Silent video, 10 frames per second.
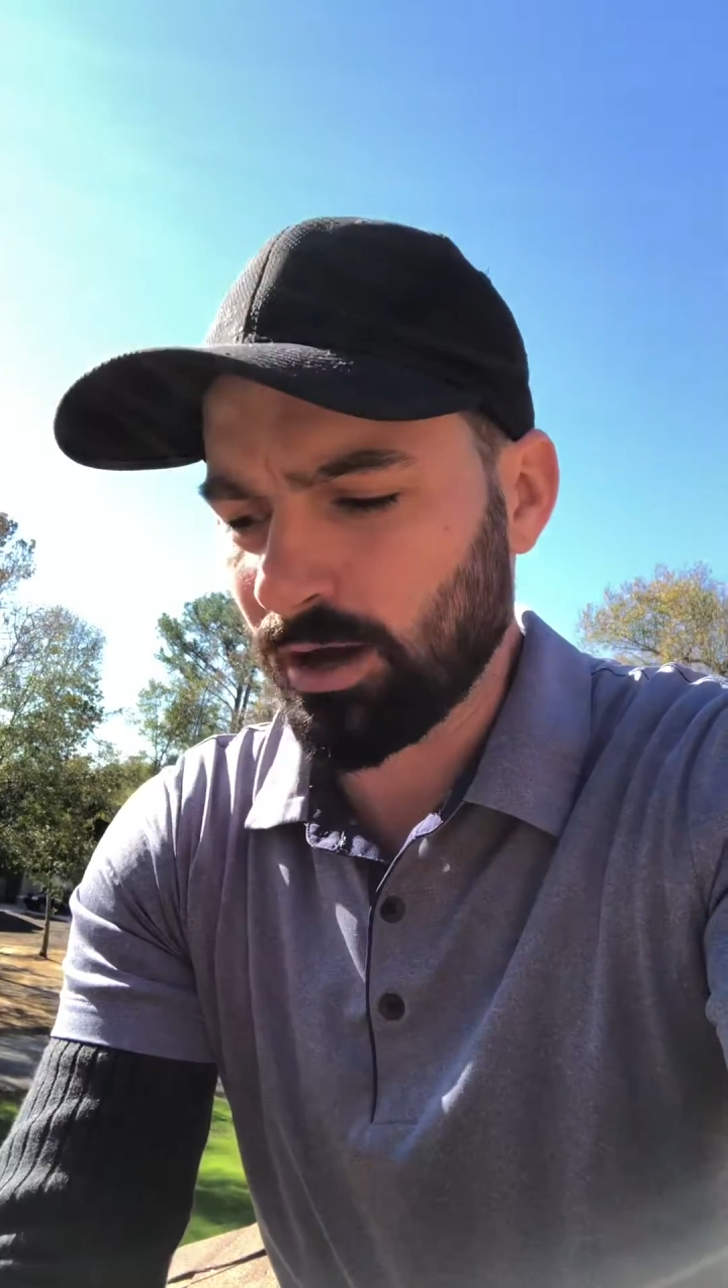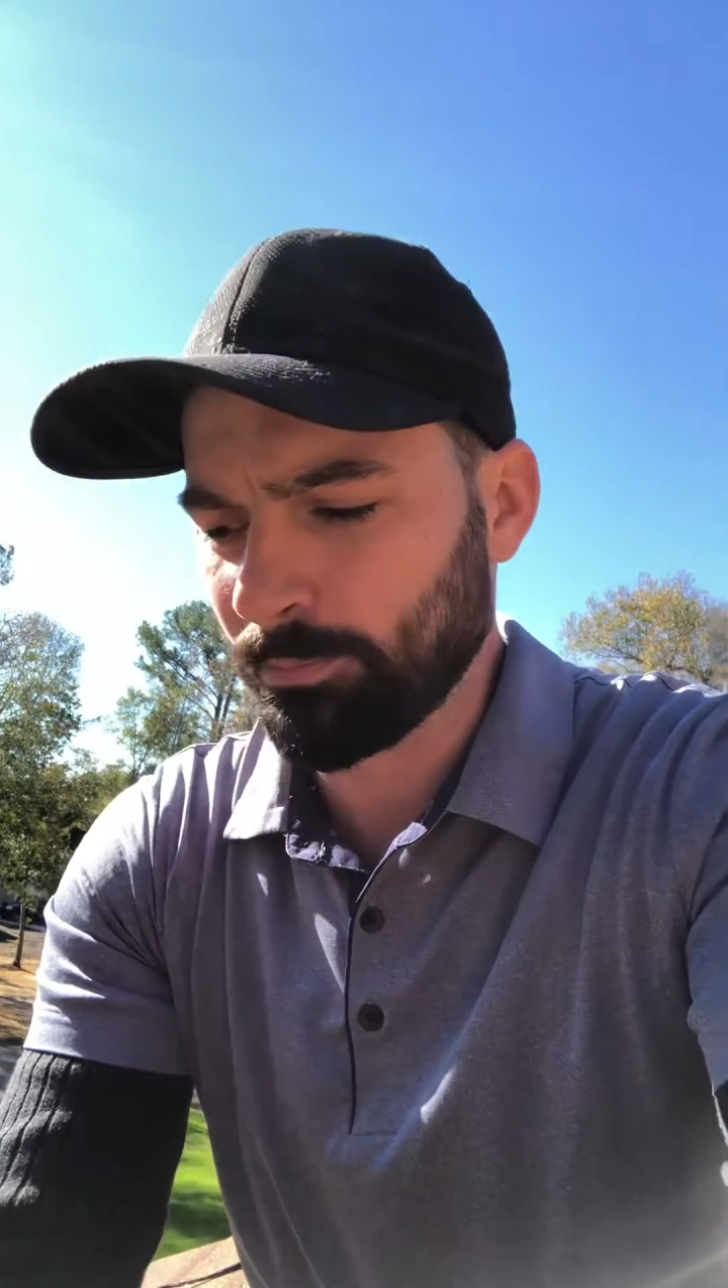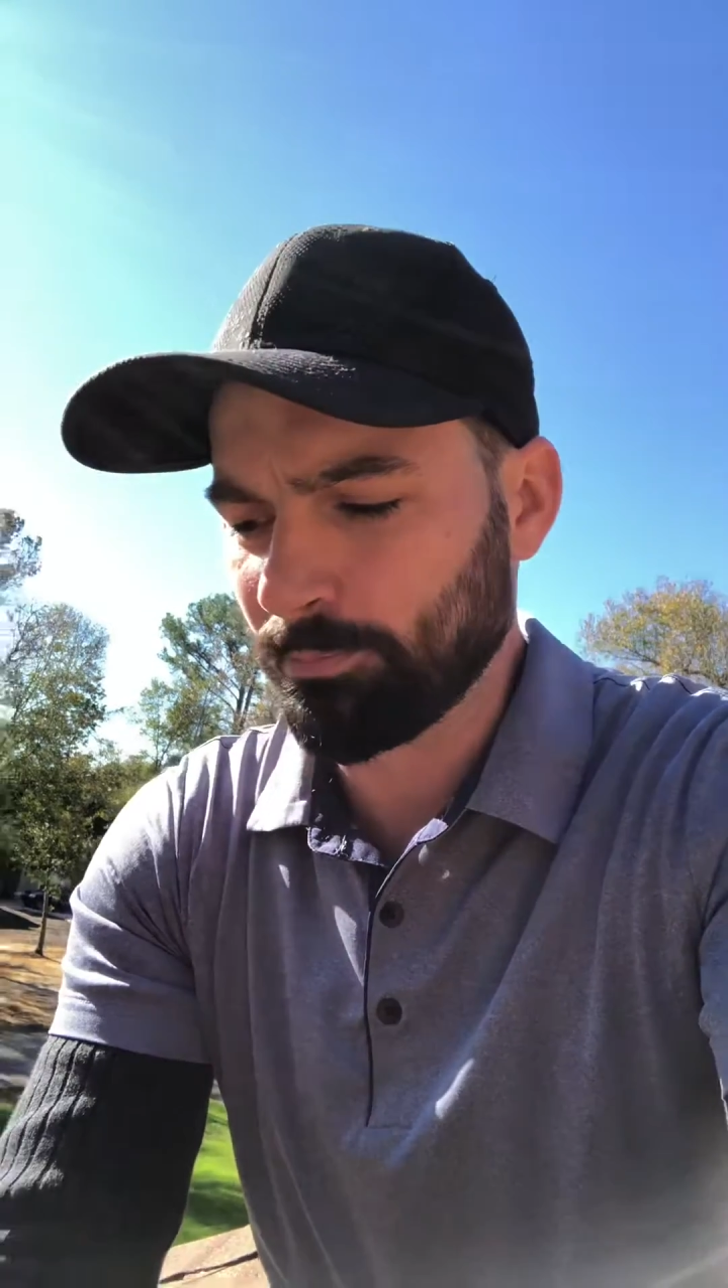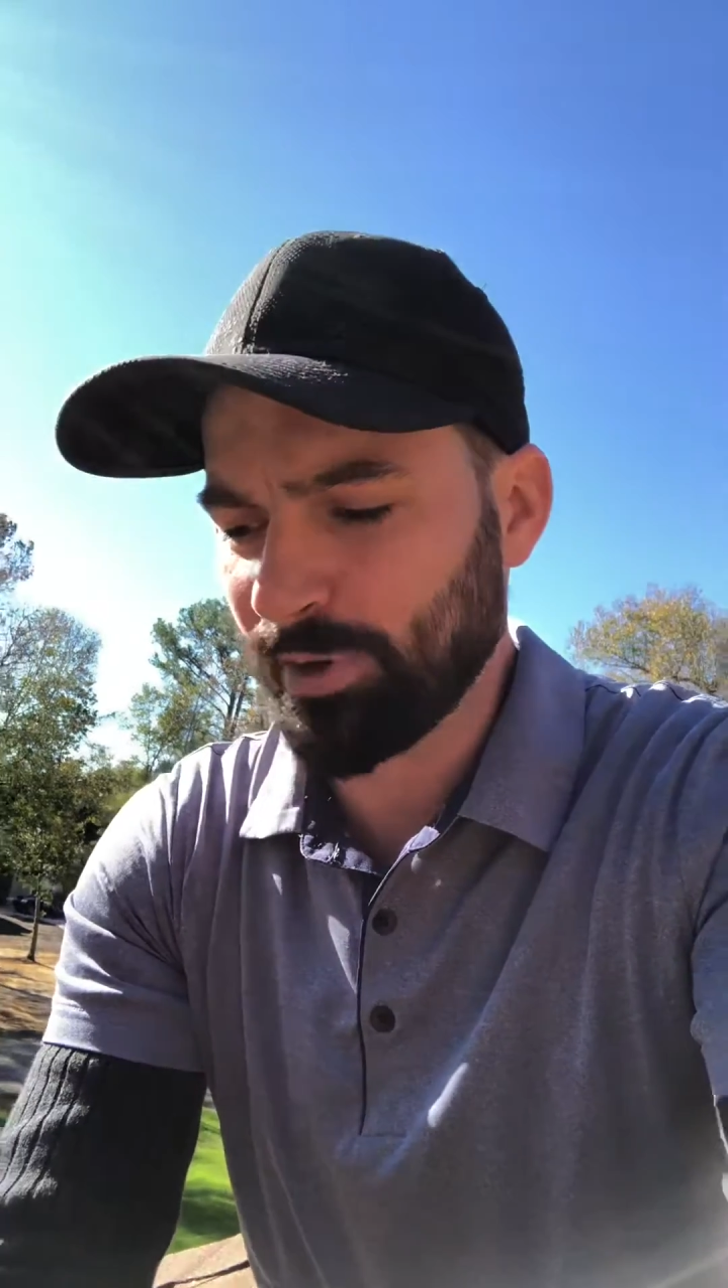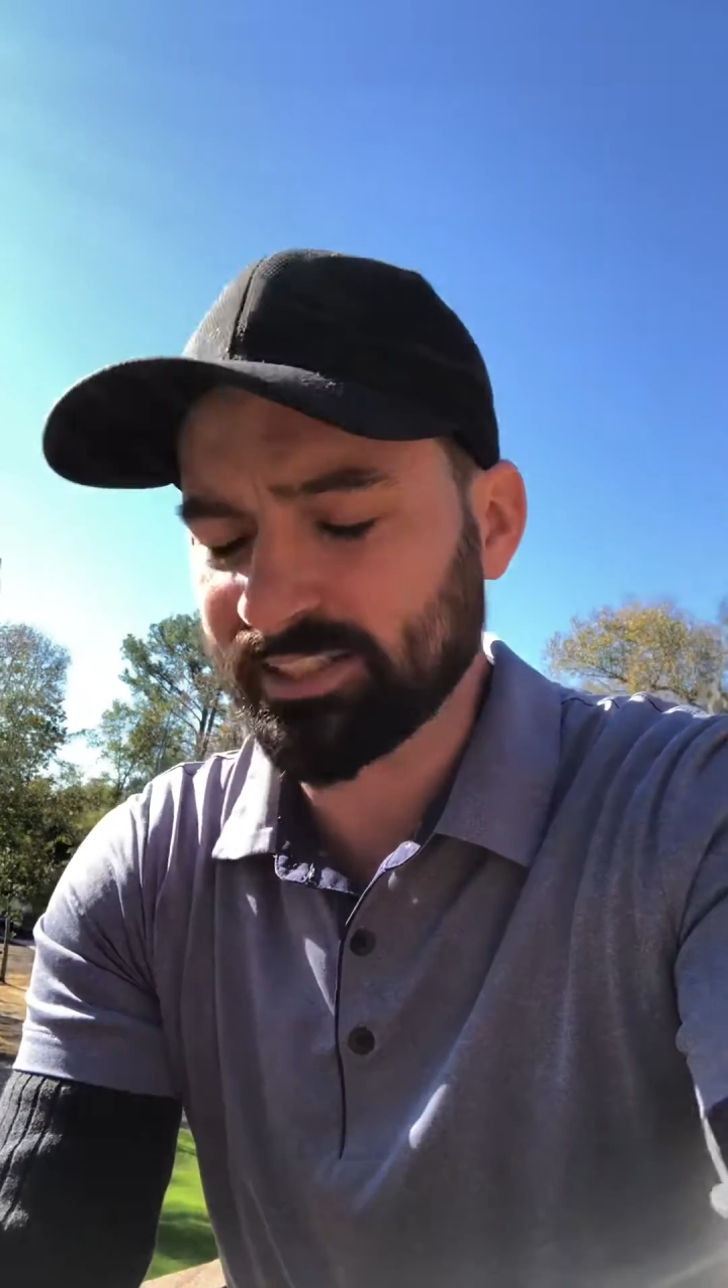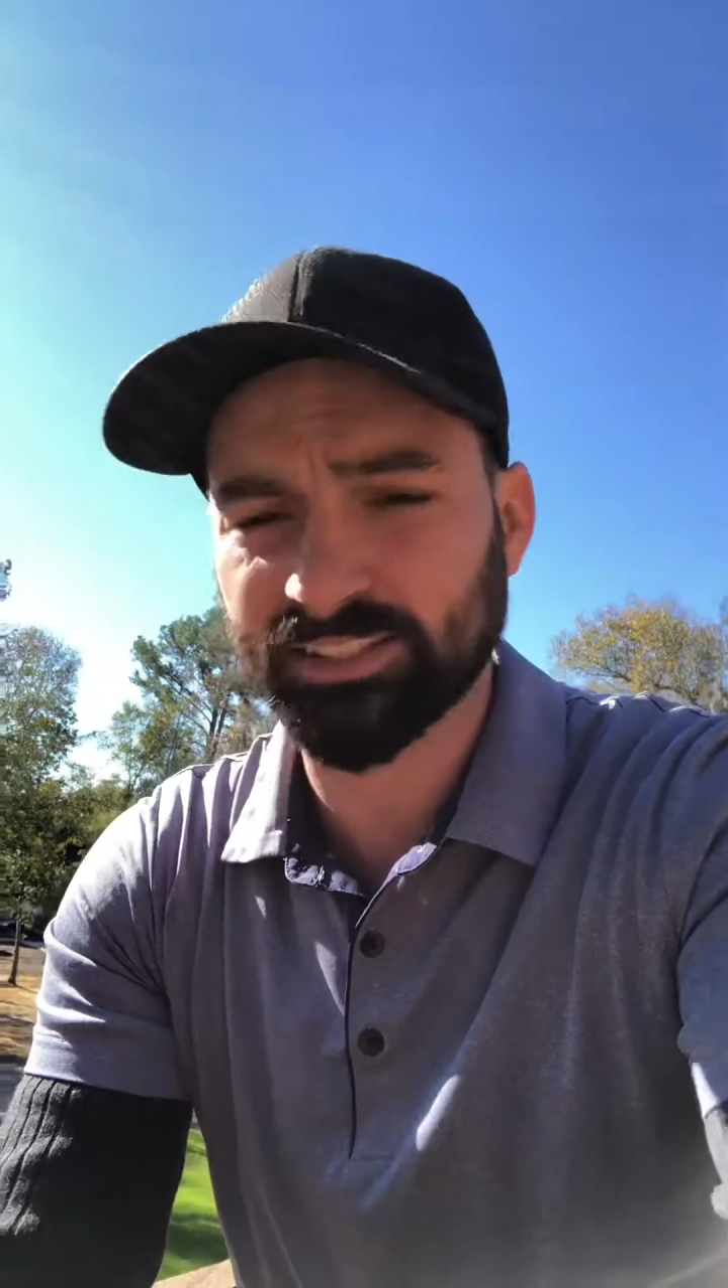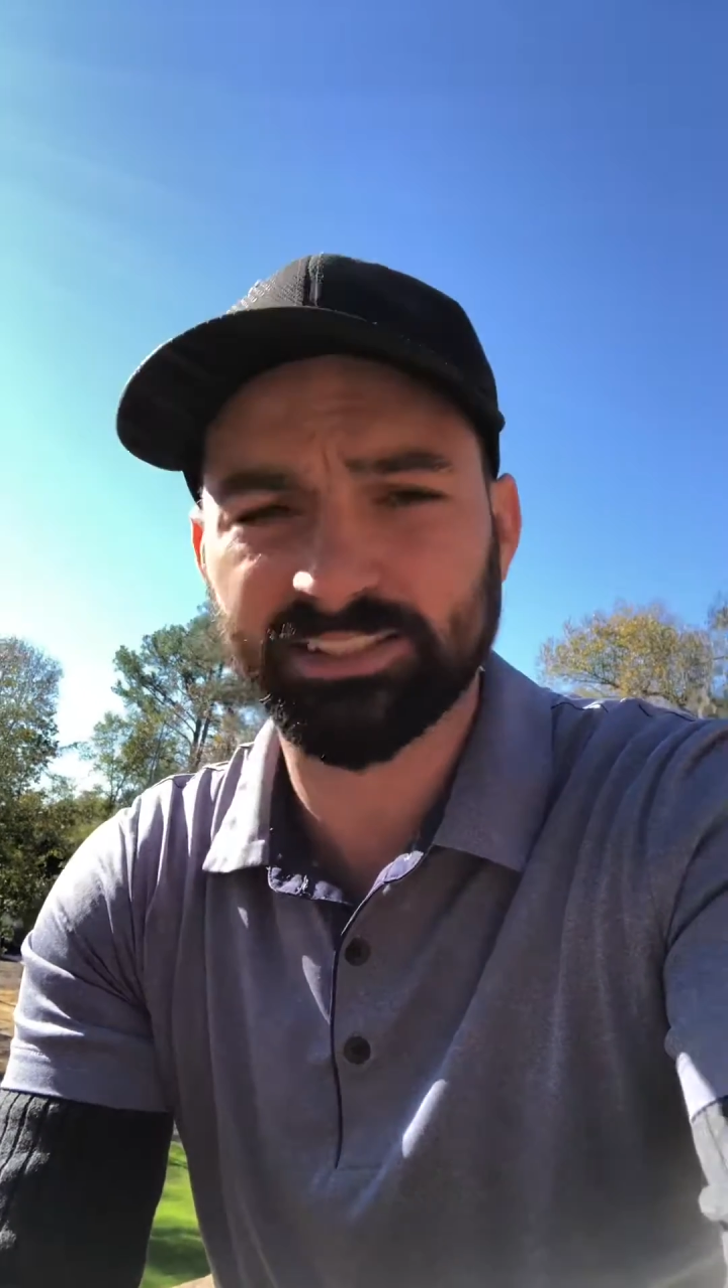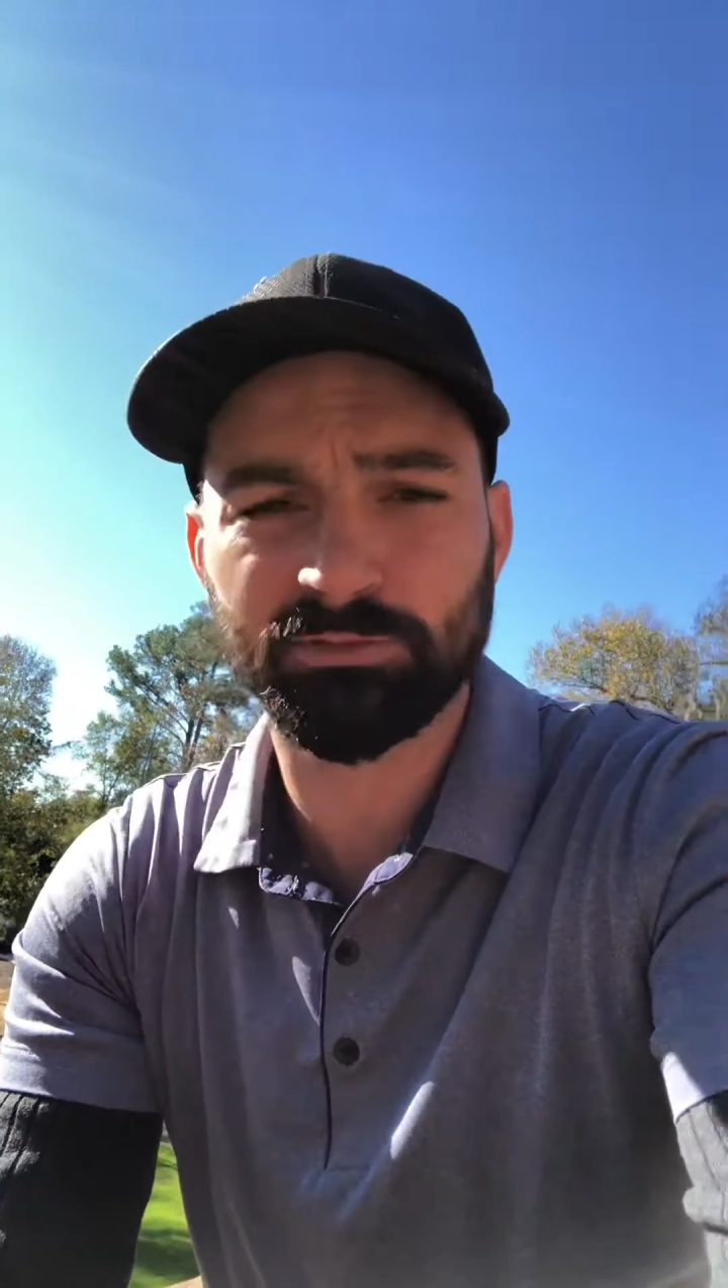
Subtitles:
Basically